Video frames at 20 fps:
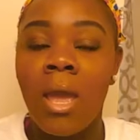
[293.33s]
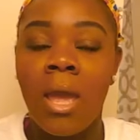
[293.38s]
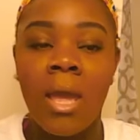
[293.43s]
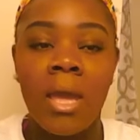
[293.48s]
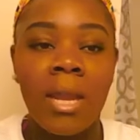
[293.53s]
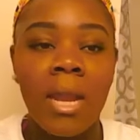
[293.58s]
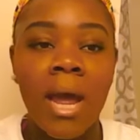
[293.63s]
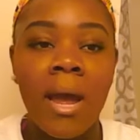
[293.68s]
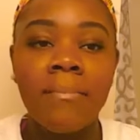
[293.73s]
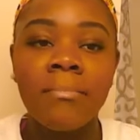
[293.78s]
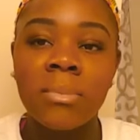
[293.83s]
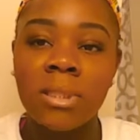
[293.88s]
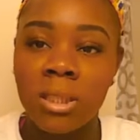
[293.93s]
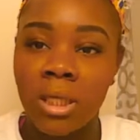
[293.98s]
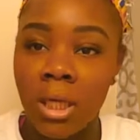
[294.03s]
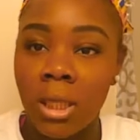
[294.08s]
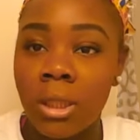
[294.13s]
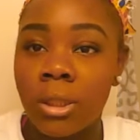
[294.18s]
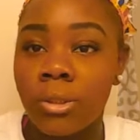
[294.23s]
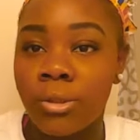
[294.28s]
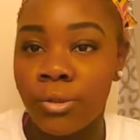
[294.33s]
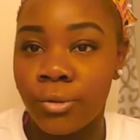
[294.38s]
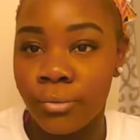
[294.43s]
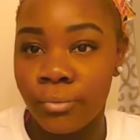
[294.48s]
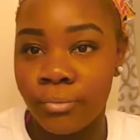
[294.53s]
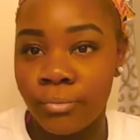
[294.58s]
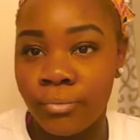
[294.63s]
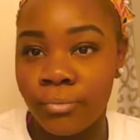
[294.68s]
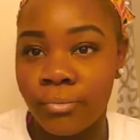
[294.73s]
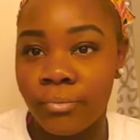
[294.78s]
And I'm telling you,
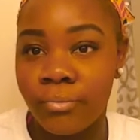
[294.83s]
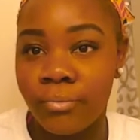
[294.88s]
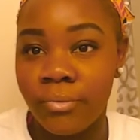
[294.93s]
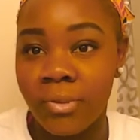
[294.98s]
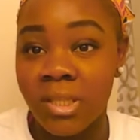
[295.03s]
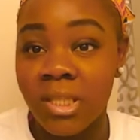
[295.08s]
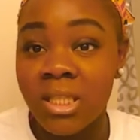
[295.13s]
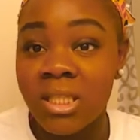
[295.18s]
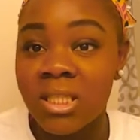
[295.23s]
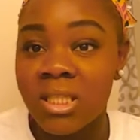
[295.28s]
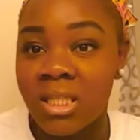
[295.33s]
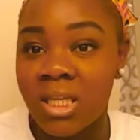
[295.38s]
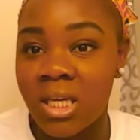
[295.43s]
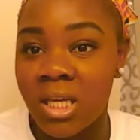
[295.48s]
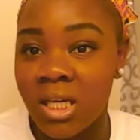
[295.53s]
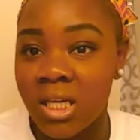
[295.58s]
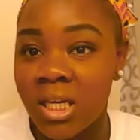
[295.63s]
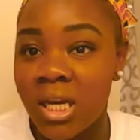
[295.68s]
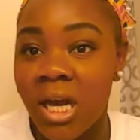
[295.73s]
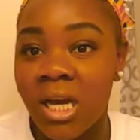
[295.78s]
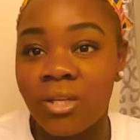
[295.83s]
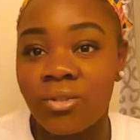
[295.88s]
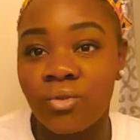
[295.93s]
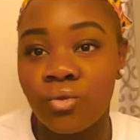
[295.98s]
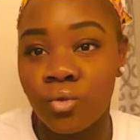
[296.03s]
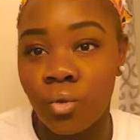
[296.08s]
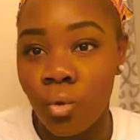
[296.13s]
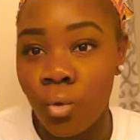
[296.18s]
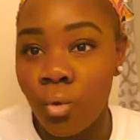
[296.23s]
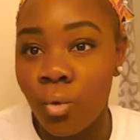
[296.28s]
this kid got
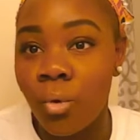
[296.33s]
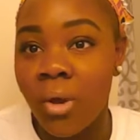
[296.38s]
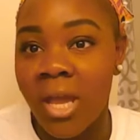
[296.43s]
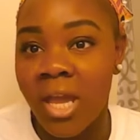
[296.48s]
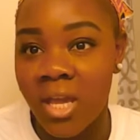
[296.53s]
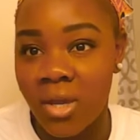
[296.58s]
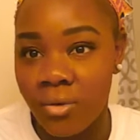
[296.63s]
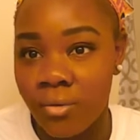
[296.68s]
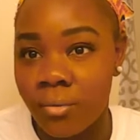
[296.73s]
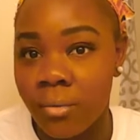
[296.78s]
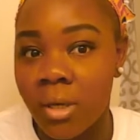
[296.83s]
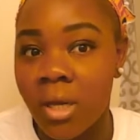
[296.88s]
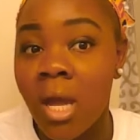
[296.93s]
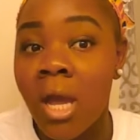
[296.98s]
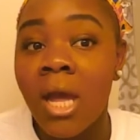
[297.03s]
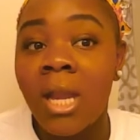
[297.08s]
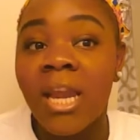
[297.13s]
so angry.